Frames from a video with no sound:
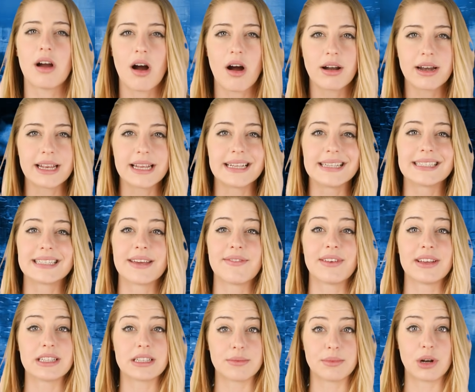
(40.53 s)
audience,
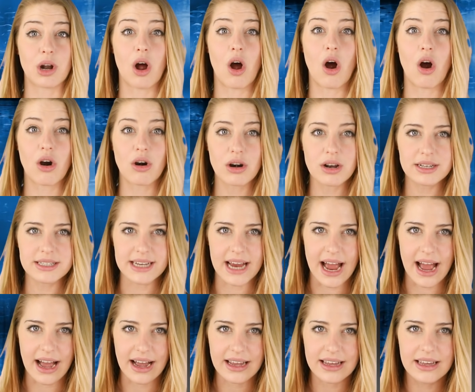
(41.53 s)
giving someone a heart
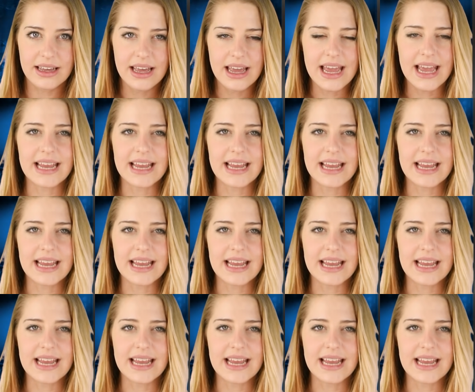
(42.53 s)
attack.